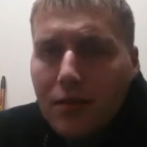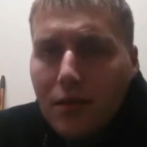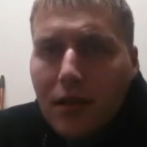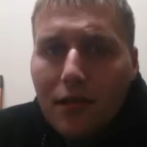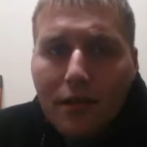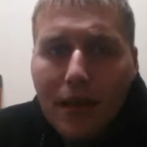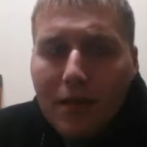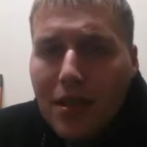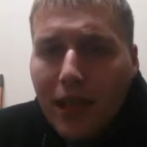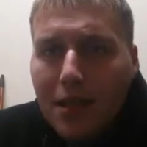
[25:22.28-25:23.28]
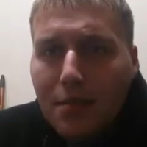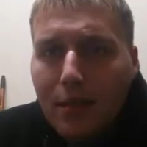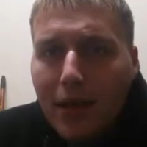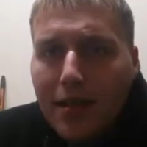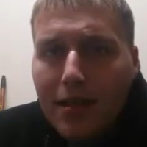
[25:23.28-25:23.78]
So I've slashed my
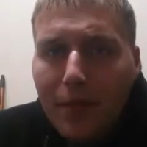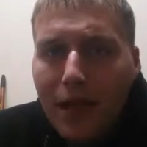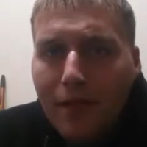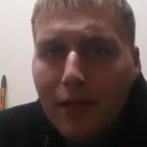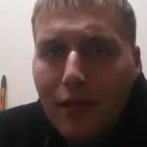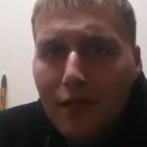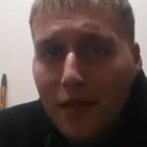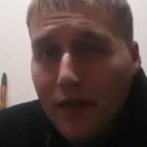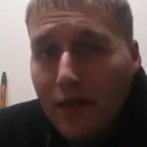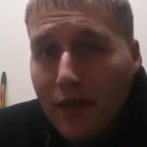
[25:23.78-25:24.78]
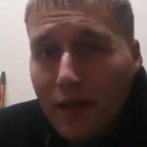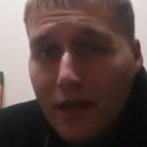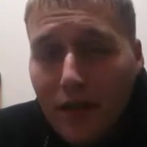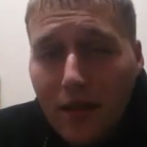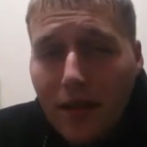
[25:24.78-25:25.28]
price by about a fifth.
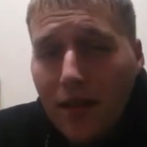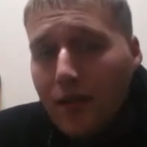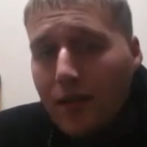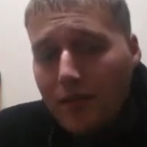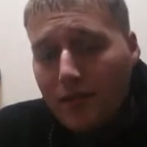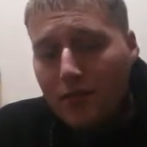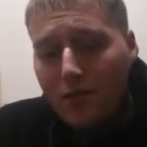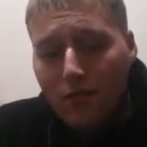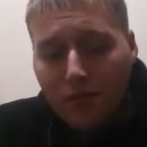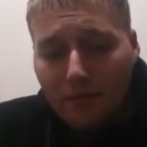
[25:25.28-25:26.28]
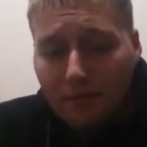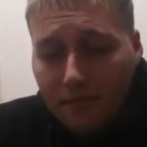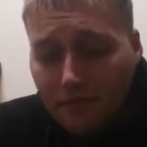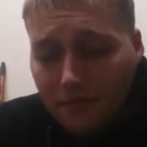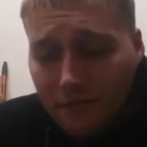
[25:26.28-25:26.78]
So
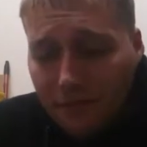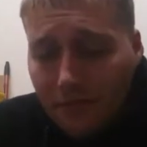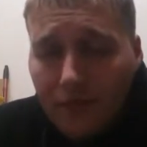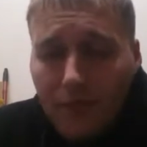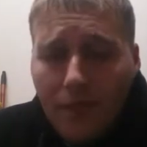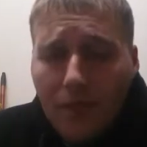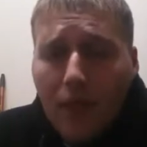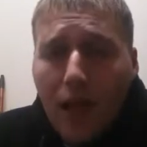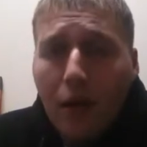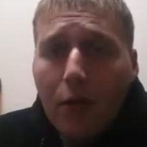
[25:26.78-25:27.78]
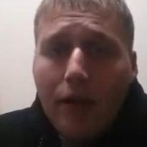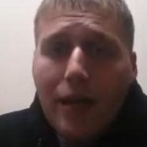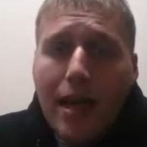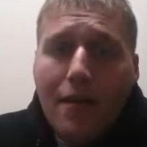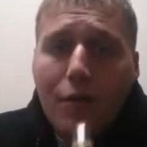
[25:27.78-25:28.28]
how can
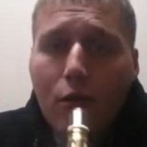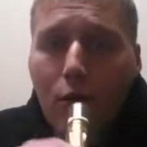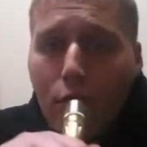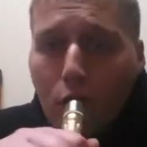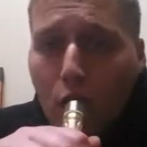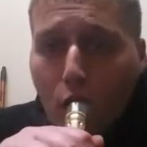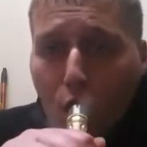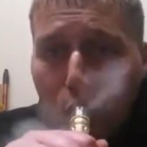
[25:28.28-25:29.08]
you ever go wrong?